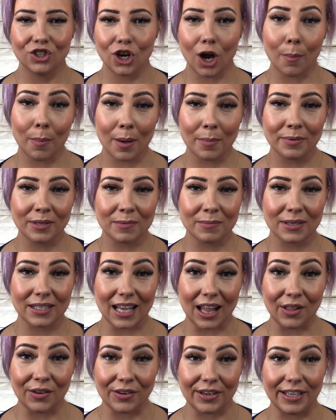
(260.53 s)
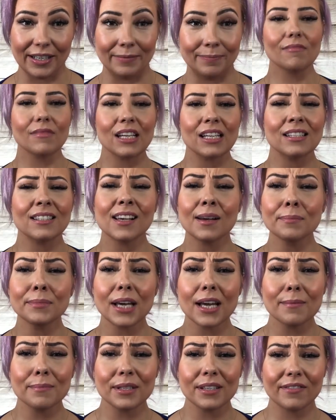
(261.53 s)
Chop up some celery.
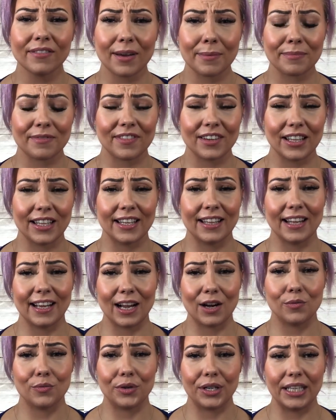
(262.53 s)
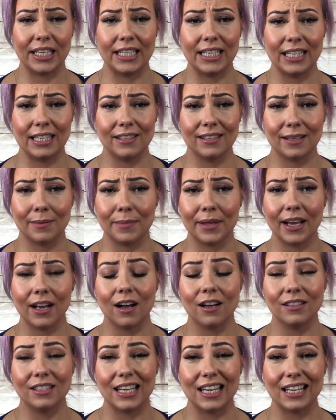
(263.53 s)
Sometimes if I'm feeling like I really need
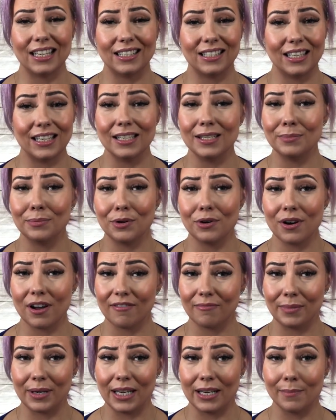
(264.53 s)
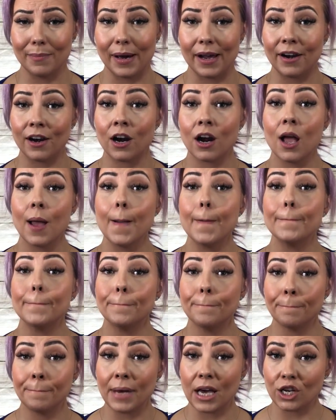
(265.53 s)
something, I'll take a teaspoon of peanut butter,
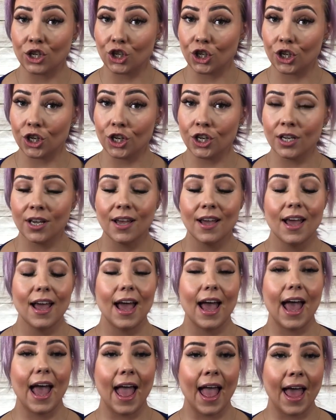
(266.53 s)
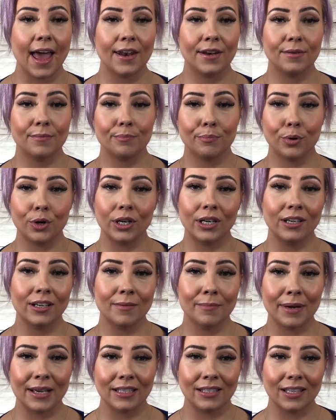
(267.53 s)
measured, and put it
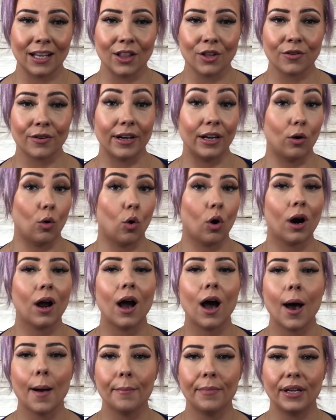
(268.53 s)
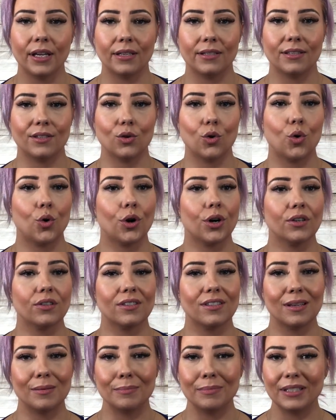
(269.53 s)
in my celery or hummus or
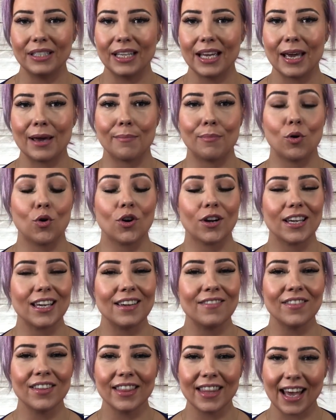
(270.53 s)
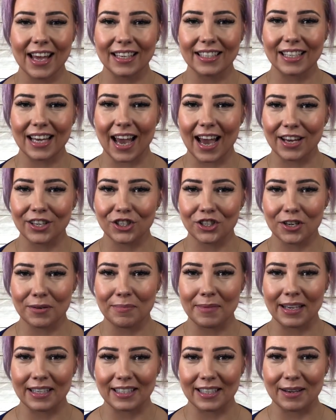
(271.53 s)
some dip or even that
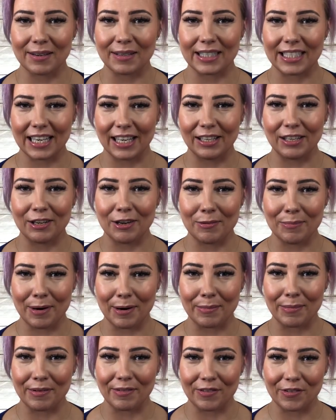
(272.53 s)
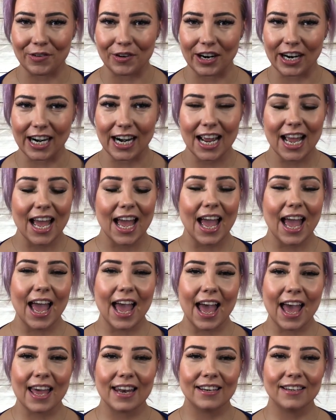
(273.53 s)
Tajin mix I was telling you about before,
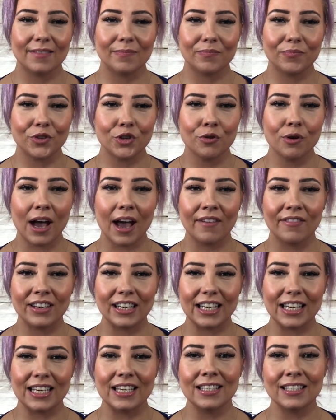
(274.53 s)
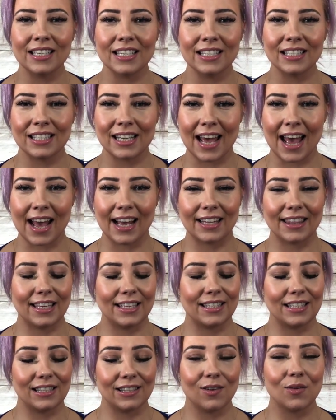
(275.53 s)
and you have an easy snack
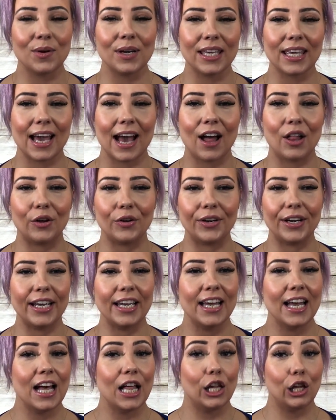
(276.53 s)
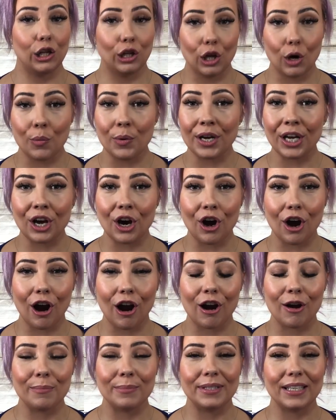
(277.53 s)
that's low in calorie, low in
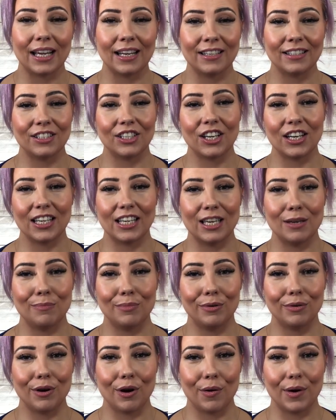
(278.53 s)
carbs, and it's gonna keep you